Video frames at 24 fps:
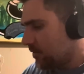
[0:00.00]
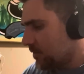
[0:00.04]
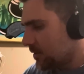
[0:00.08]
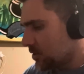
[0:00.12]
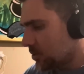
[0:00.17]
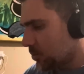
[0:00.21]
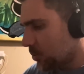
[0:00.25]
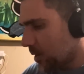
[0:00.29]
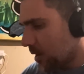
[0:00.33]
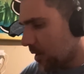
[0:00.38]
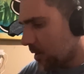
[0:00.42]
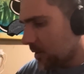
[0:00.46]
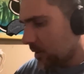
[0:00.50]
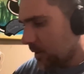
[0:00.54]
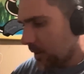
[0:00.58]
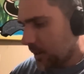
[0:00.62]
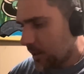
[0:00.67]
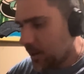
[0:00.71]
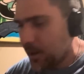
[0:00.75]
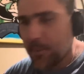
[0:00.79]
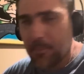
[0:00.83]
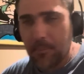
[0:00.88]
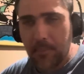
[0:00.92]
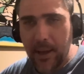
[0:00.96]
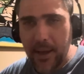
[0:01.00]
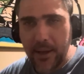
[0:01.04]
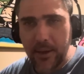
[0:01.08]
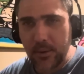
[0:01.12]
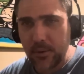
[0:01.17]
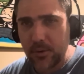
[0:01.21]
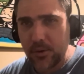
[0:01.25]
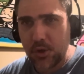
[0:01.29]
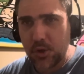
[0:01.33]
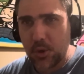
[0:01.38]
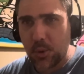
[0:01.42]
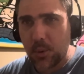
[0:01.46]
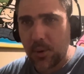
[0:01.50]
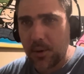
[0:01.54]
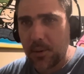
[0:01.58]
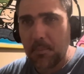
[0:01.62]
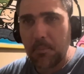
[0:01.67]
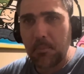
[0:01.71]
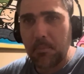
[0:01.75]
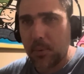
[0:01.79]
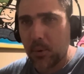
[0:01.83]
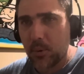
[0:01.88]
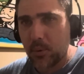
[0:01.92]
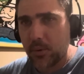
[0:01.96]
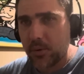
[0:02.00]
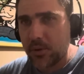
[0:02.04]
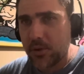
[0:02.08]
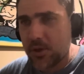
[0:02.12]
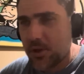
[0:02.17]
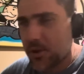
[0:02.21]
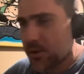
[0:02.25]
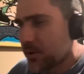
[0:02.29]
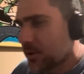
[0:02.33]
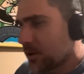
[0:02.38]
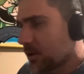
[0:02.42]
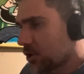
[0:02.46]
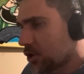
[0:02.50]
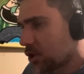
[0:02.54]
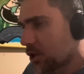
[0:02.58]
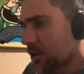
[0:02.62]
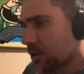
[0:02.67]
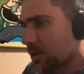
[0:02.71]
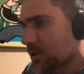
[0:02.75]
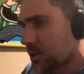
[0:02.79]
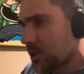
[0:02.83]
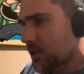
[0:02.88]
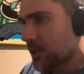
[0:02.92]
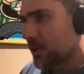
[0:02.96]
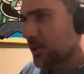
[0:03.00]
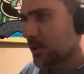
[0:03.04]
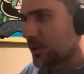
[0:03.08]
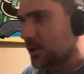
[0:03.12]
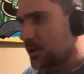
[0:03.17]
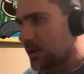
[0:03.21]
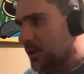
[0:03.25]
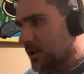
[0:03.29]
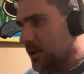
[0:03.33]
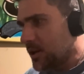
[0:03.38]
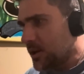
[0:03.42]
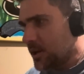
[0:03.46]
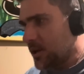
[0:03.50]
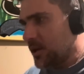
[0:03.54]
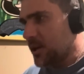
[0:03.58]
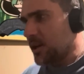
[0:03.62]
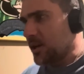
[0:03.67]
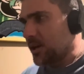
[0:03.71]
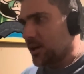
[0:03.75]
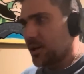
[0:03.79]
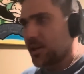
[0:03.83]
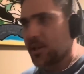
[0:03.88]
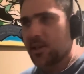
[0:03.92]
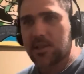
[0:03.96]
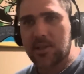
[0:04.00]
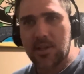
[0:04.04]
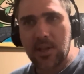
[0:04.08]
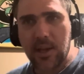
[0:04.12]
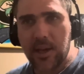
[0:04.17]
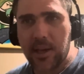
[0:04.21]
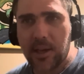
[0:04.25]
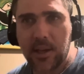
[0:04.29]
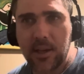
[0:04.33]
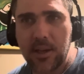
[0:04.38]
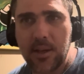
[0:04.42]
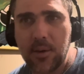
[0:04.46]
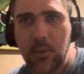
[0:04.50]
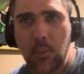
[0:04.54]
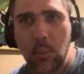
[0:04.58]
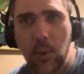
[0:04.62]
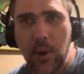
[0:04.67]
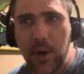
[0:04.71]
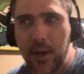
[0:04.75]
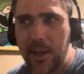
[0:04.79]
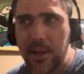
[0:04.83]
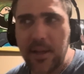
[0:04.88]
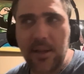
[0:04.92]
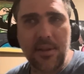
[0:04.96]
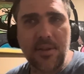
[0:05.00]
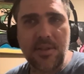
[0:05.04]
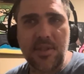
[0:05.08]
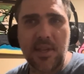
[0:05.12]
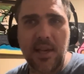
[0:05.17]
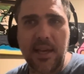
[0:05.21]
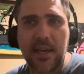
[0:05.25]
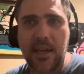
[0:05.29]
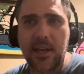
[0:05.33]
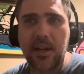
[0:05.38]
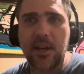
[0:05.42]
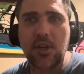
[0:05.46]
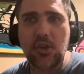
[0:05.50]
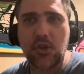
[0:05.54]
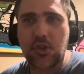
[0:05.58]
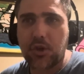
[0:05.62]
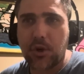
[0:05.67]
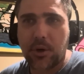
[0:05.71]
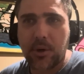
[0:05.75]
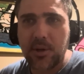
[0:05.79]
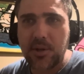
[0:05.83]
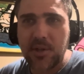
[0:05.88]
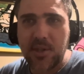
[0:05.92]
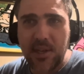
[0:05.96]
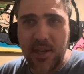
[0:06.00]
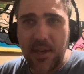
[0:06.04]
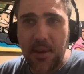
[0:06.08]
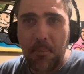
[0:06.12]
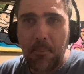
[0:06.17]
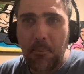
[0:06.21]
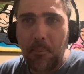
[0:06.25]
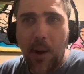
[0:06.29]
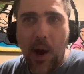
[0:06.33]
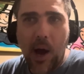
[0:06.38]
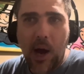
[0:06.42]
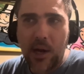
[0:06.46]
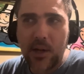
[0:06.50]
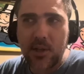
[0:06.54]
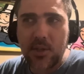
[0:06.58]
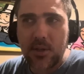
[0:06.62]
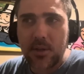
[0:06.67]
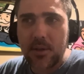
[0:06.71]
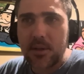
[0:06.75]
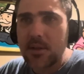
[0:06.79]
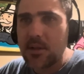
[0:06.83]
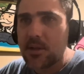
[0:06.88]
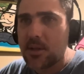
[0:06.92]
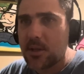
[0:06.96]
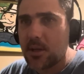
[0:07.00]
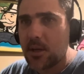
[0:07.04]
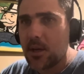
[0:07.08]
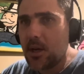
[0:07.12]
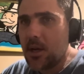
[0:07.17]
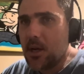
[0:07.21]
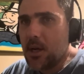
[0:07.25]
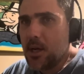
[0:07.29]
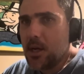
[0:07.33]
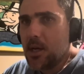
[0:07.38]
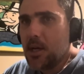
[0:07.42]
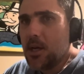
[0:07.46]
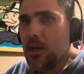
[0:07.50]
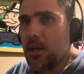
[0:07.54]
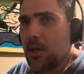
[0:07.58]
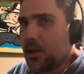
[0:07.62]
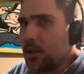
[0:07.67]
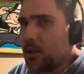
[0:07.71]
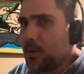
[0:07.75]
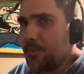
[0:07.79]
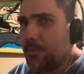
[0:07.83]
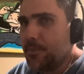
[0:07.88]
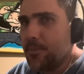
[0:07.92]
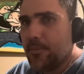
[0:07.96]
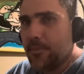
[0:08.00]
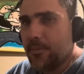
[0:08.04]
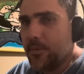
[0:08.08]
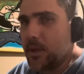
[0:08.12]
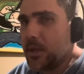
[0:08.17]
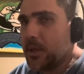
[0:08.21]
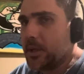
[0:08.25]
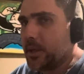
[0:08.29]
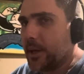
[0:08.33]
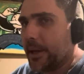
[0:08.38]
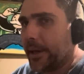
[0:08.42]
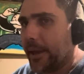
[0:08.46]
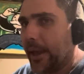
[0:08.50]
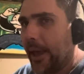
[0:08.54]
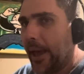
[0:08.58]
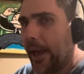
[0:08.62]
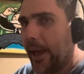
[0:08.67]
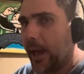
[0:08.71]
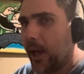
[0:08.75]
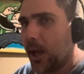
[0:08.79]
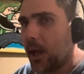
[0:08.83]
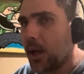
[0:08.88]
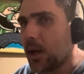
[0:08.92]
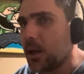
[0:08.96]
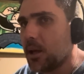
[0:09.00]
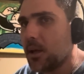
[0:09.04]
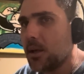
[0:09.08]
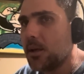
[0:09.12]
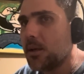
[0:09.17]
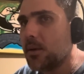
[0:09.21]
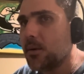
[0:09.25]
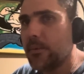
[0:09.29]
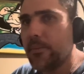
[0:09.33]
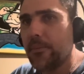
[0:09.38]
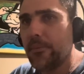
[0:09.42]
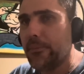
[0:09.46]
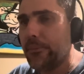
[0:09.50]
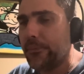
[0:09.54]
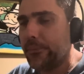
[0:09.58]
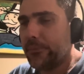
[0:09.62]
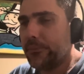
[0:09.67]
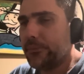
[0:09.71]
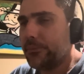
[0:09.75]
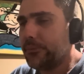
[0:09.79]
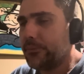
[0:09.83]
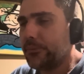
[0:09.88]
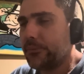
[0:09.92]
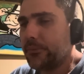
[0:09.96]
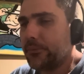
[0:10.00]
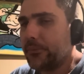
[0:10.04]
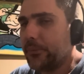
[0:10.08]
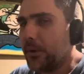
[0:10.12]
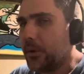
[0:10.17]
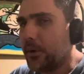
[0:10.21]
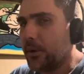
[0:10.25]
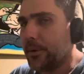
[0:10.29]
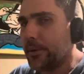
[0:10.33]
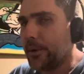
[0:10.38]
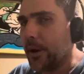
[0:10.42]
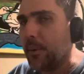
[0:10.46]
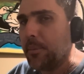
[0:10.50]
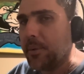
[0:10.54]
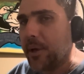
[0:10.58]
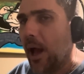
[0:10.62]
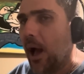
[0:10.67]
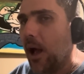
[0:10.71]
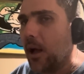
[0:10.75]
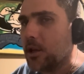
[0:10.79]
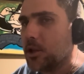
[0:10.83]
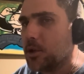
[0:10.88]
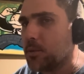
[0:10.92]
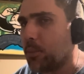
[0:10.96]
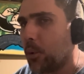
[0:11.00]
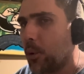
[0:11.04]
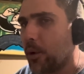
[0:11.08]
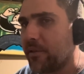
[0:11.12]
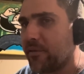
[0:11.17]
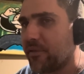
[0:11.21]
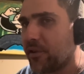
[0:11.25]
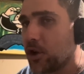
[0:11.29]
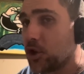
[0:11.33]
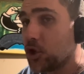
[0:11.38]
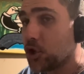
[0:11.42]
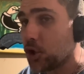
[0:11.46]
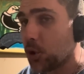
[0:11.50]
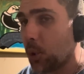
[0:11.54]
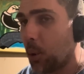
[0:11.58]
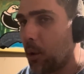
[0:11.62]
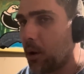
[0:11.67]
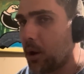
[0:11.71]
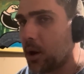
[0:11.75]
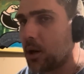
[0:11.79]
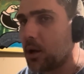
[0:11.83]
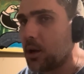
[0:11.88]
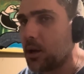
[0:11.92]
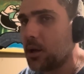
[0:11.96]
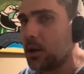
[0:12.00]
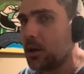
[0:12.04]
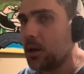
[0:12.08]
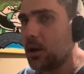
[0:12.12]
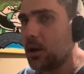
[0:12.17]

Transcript: He's wearing like a Michael Jordan Bulls jer jersey. And he's like, where, it's like in a jersey and boxers He's like, hey, I'm Callan's boyfriend, Jordan.